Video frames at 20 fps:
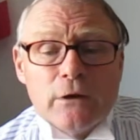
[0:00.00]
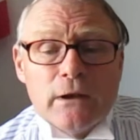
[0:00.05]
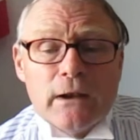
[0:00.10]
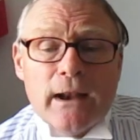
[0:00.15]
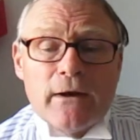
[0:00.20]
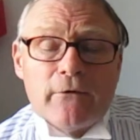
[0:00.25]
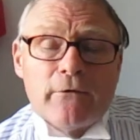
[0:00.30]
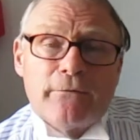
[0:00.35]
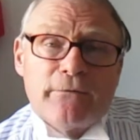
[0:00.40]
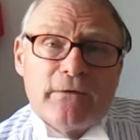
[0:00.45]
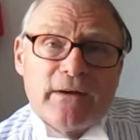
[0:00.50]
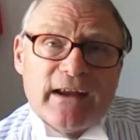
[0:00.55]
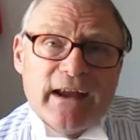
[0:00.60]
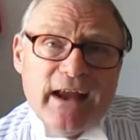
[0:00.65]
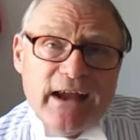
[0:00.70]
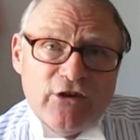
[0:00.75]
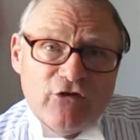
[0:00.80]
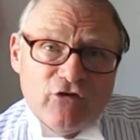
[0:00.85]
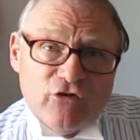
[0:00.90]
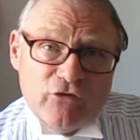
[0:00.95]

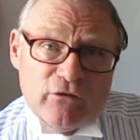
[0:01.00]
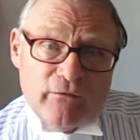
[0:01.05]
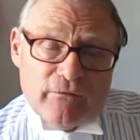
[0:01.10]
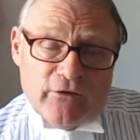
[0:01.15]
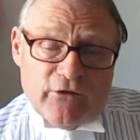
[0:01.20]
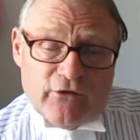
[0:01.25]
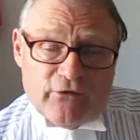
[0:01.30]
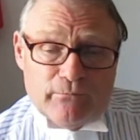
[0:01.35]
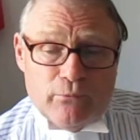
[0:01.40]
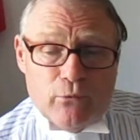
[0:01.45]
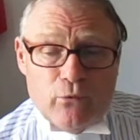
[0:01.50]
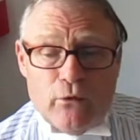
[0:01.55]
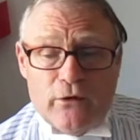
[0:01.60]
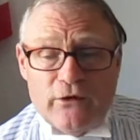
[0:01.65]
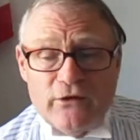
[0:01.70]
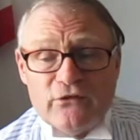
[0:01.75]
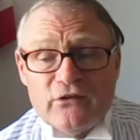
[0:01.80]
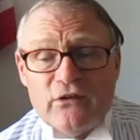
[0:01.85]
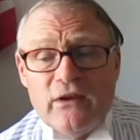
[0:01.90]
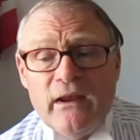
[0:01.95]
clarification of this
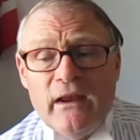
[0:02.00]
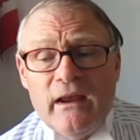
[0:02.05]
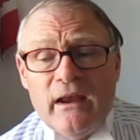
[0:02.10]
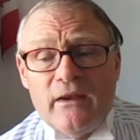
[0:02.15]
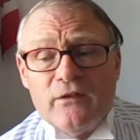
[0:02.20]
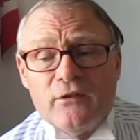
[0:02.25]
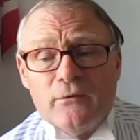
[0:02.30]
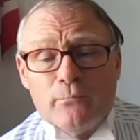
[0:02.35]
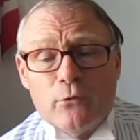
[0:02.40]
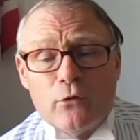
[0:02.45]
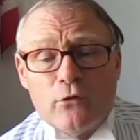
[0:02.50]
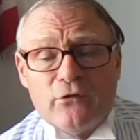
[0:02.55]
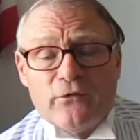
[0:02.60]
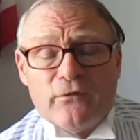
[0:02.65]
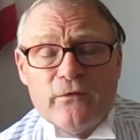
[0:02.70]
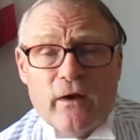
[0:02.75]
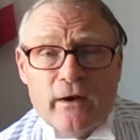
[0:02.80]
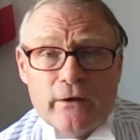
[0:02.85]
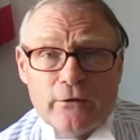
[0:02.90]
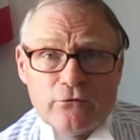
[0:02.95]
point in the book's
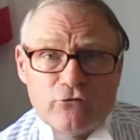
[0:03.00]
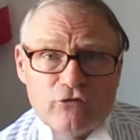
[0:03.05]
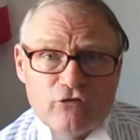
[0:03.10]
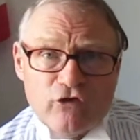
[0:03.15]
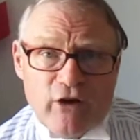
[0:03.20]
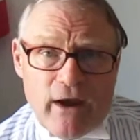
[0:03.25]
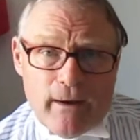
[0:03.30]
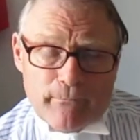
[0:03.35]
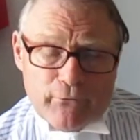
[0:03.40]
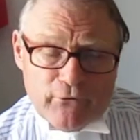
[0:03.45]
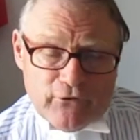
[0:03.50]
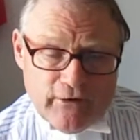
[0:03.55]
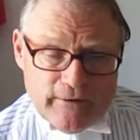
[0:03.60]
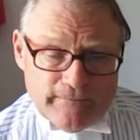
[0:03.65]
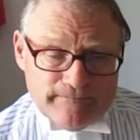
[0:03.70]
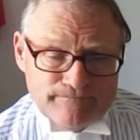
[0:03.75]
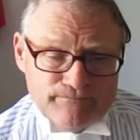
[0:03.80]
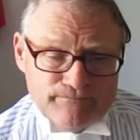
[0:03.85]
final chapter.